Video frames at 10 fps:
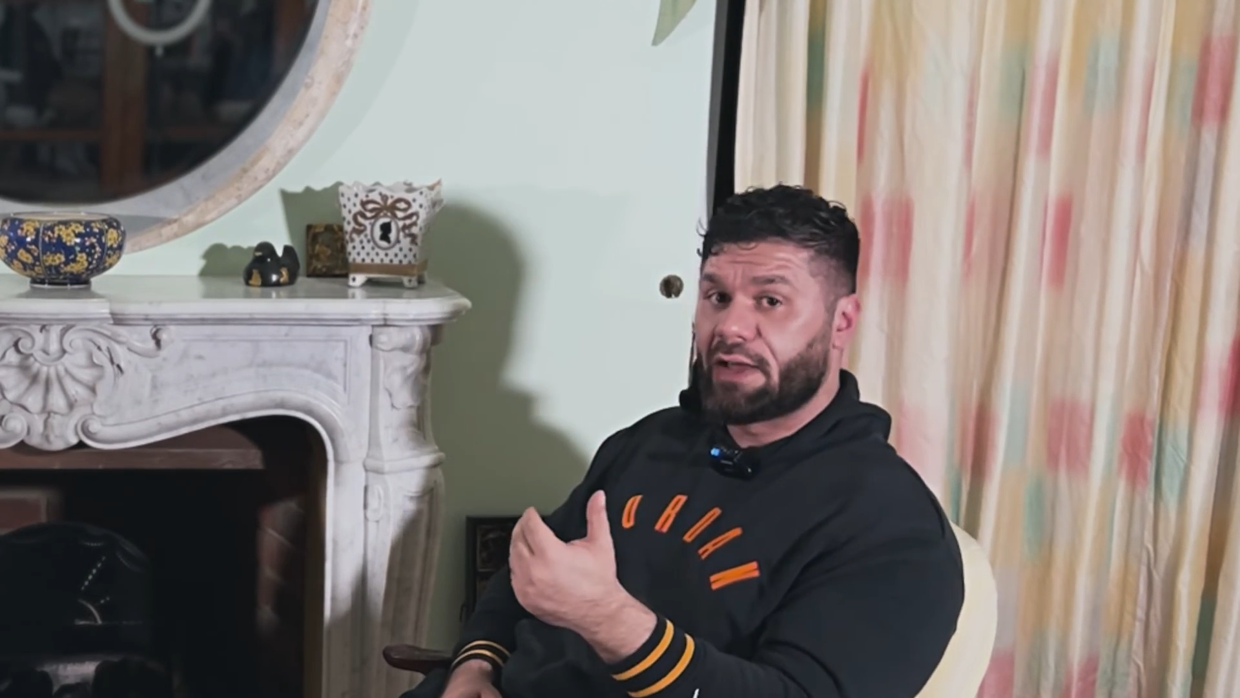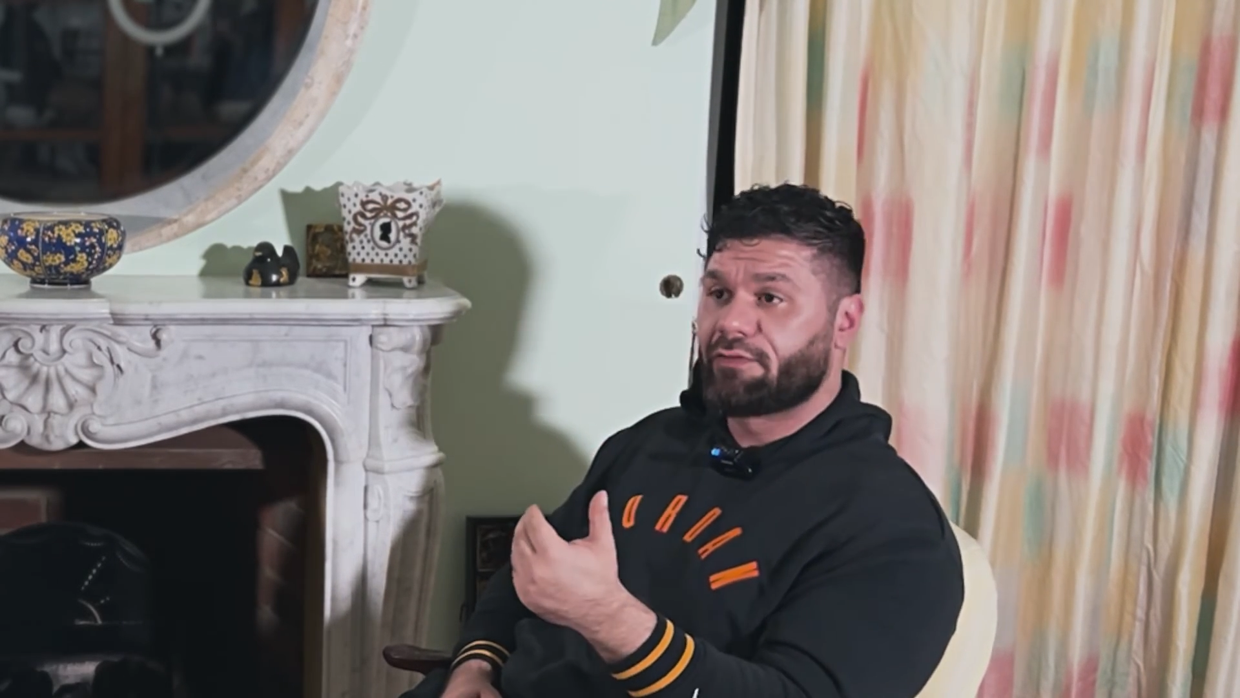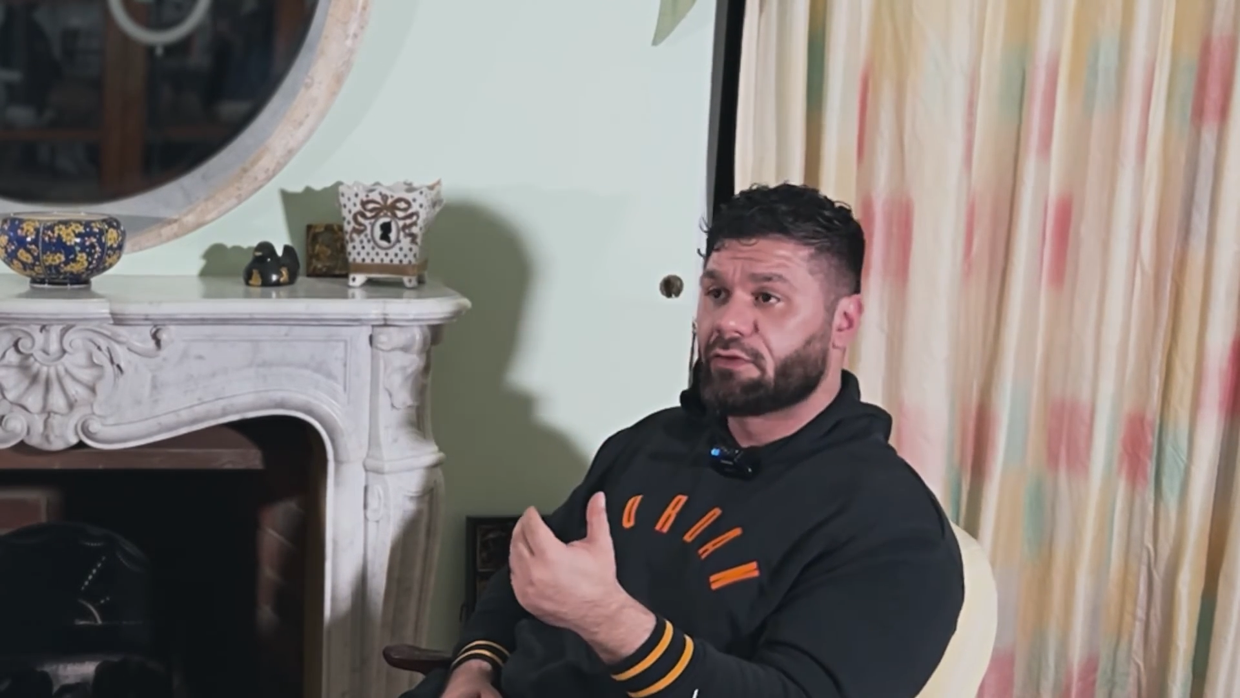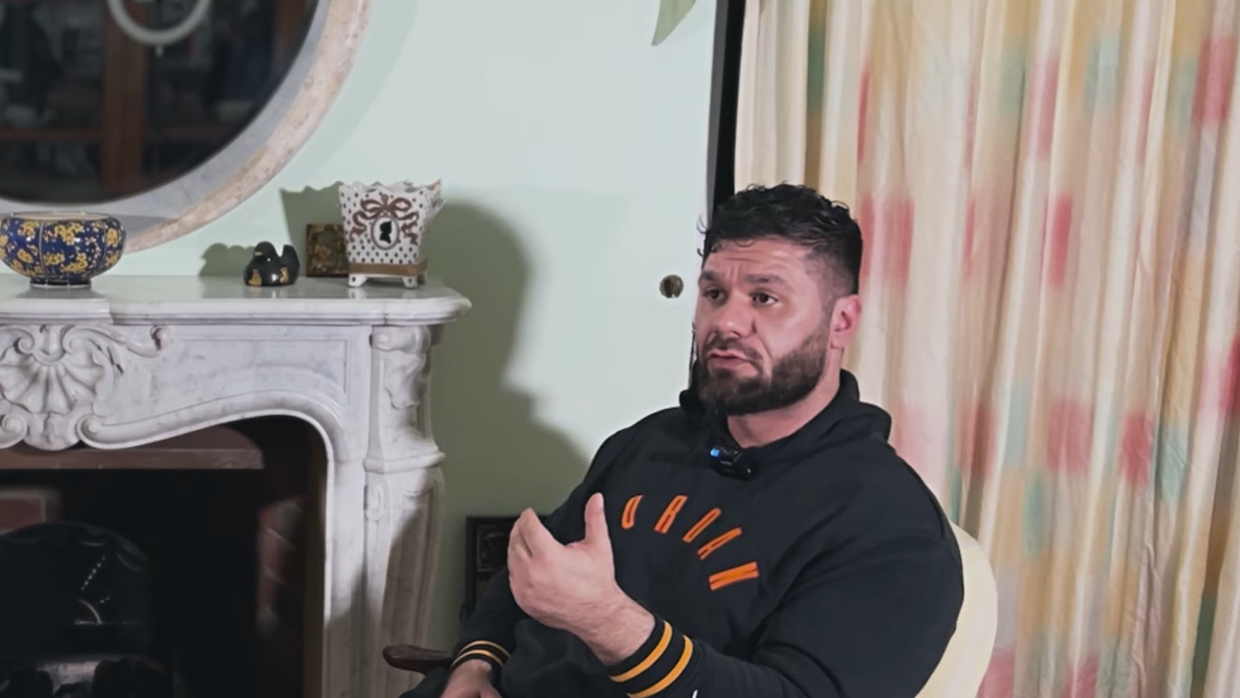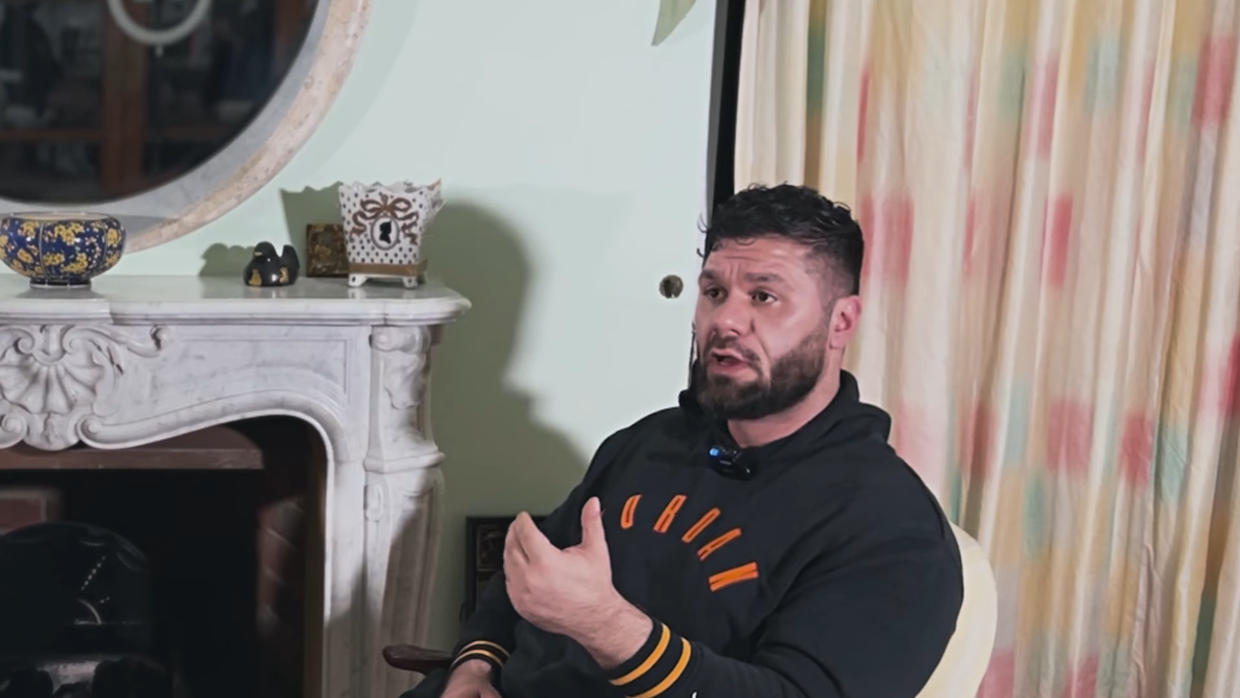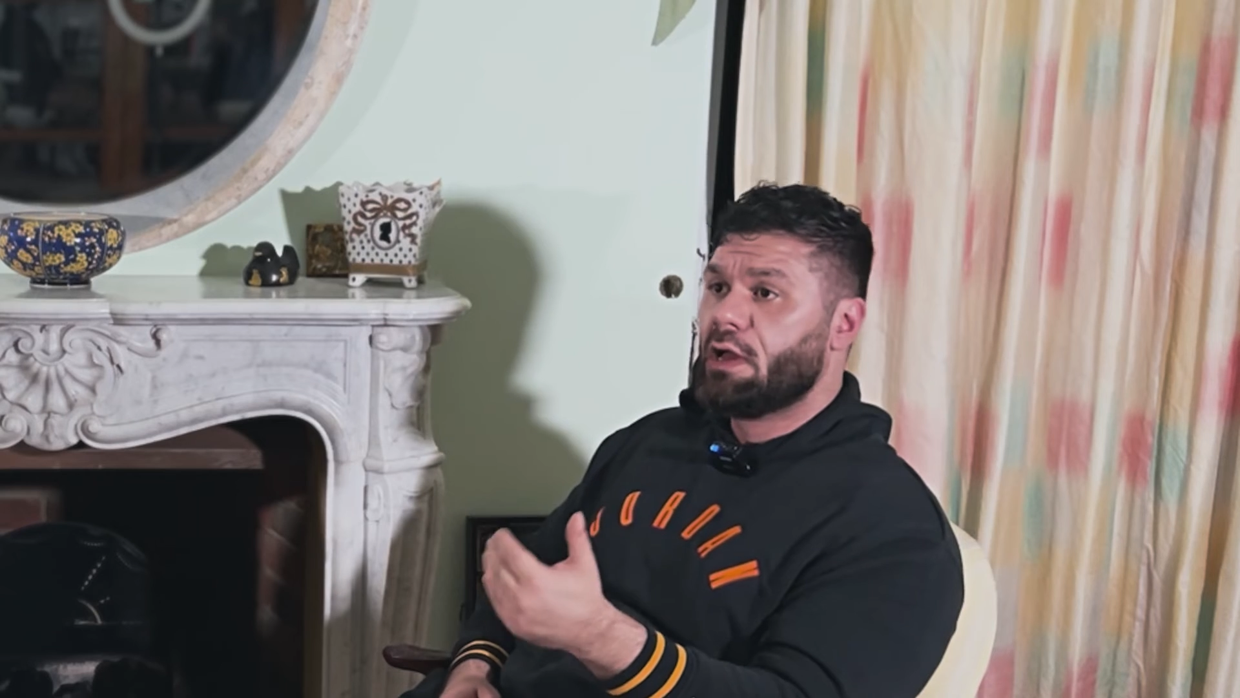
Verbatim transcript: levels,